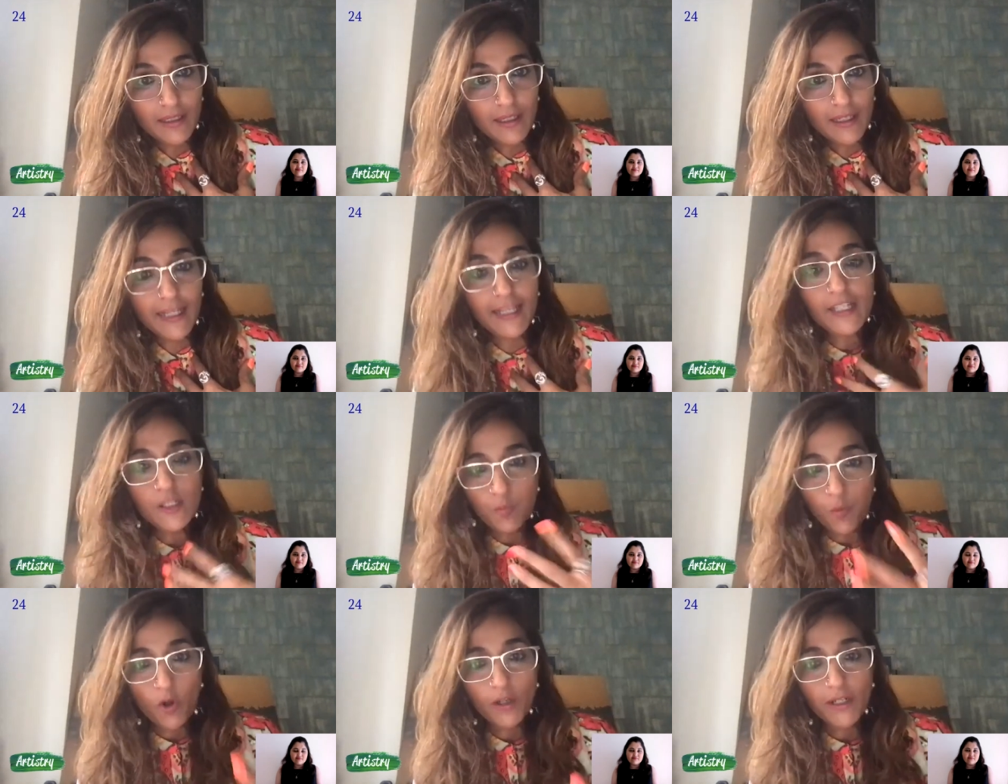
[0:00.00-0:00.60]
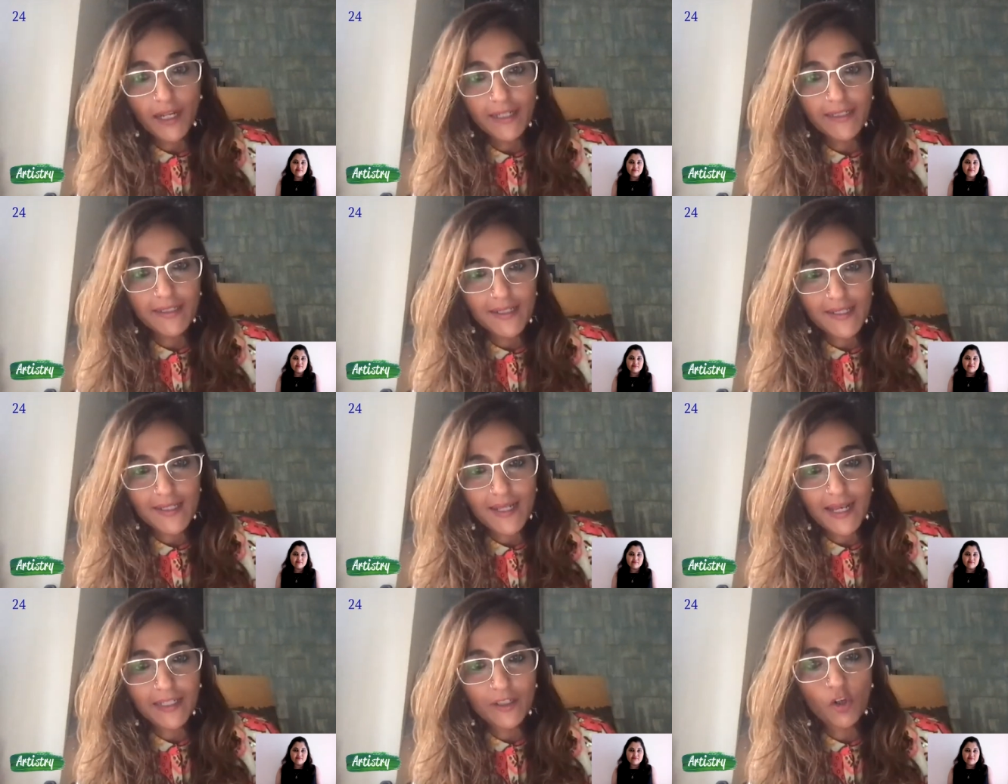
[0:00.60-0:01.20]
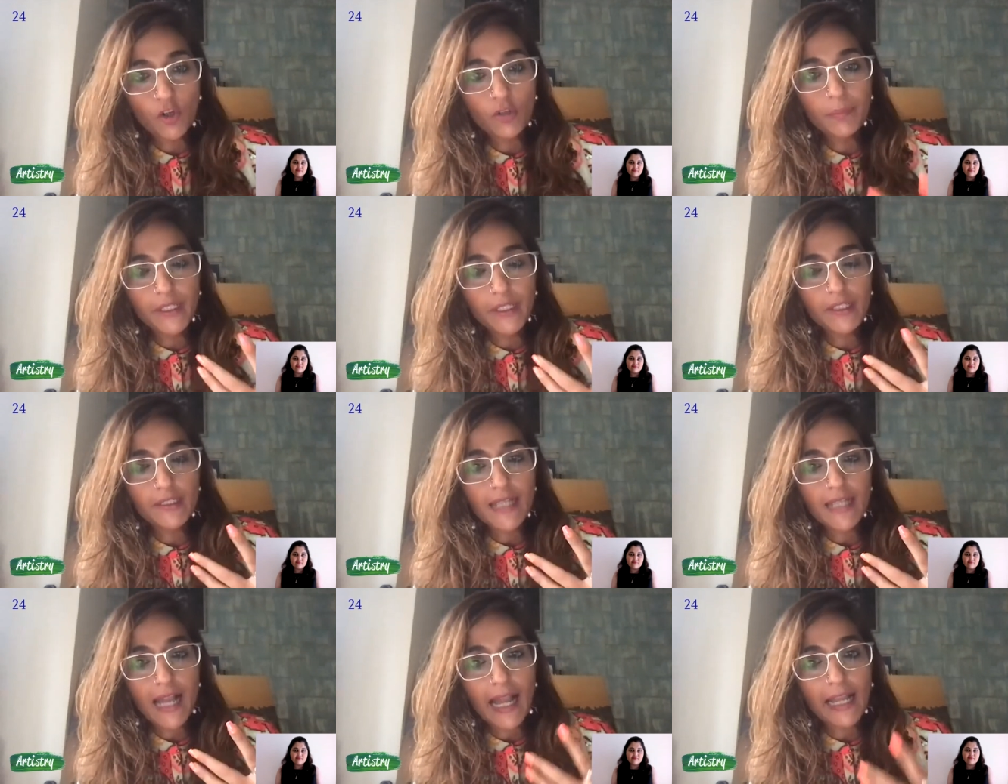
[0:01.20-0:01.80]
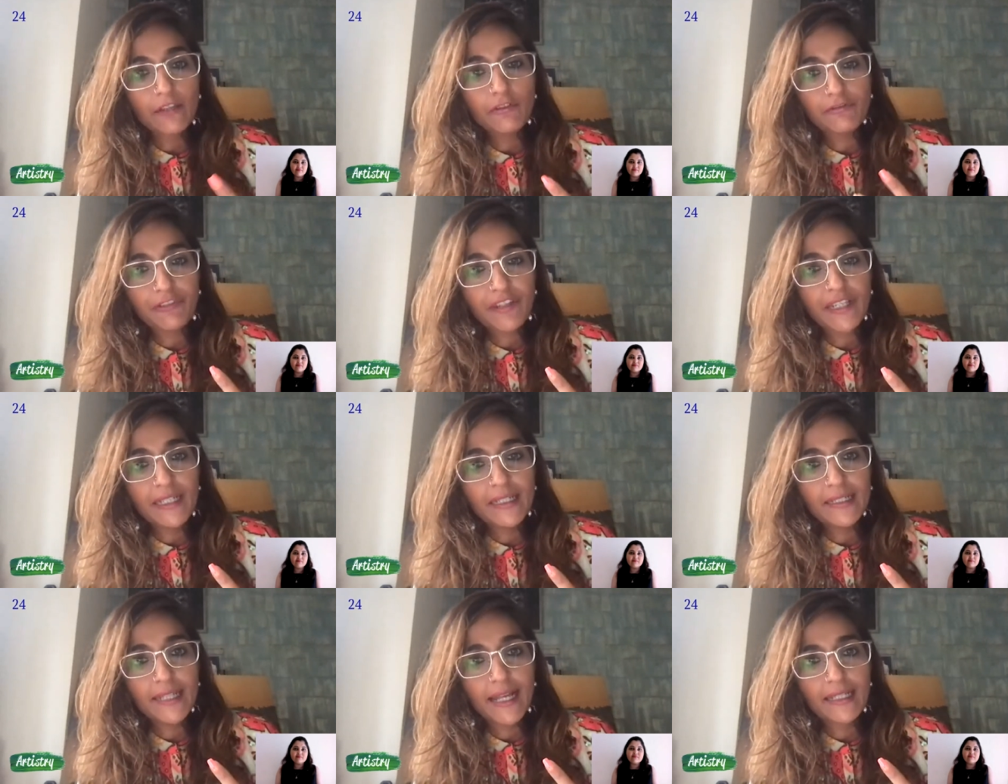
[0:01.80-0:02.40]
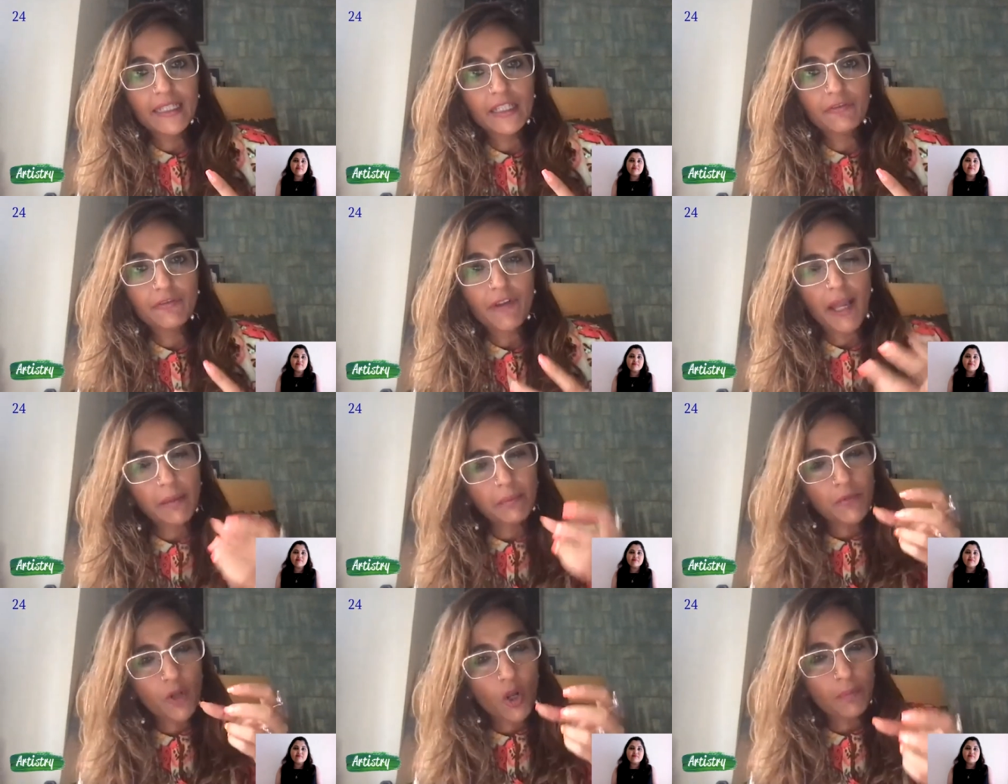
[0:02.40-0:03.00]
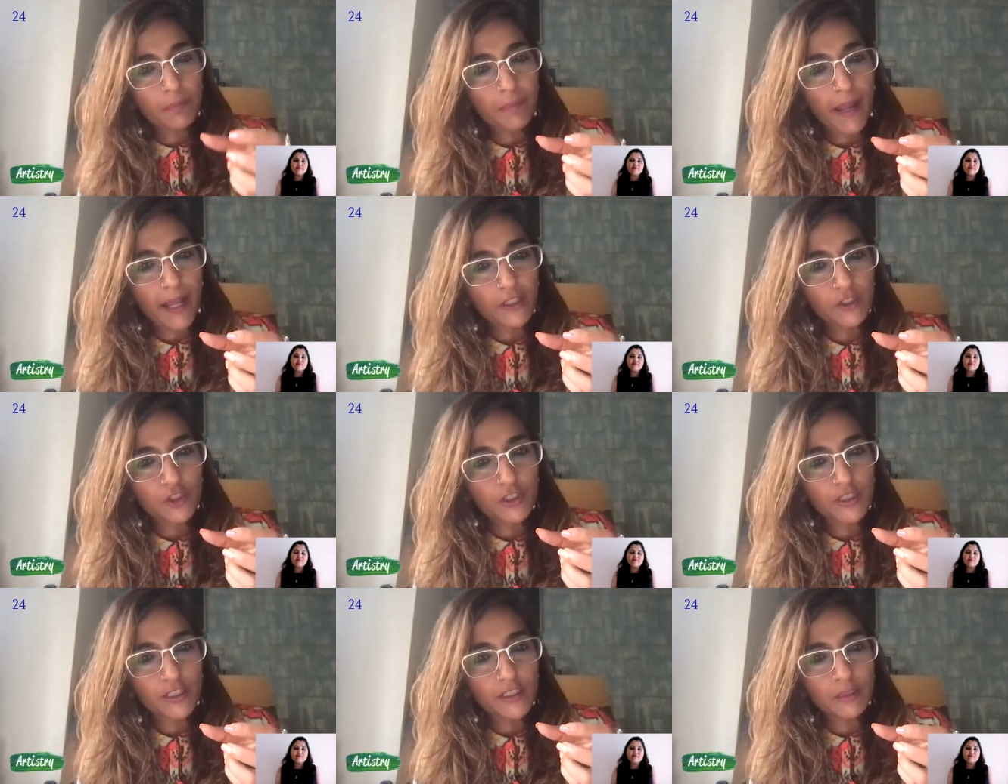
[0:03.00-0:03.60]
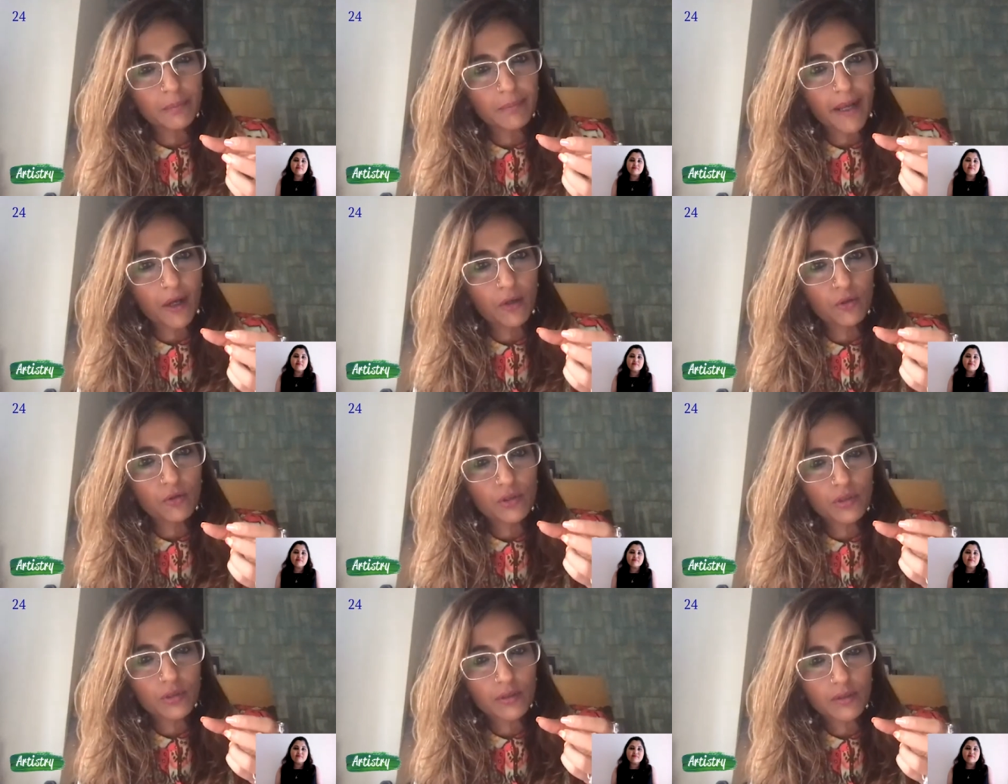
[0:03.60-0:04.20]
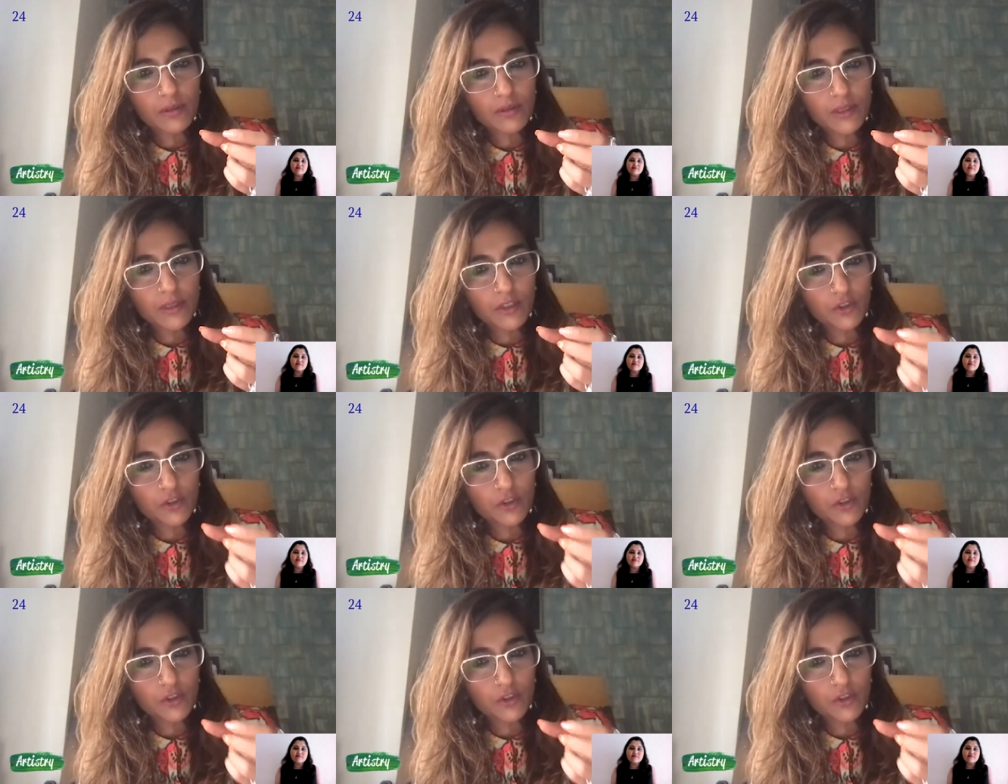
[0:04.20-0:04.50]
is what I decide on because I feel that if I'm not passionate about a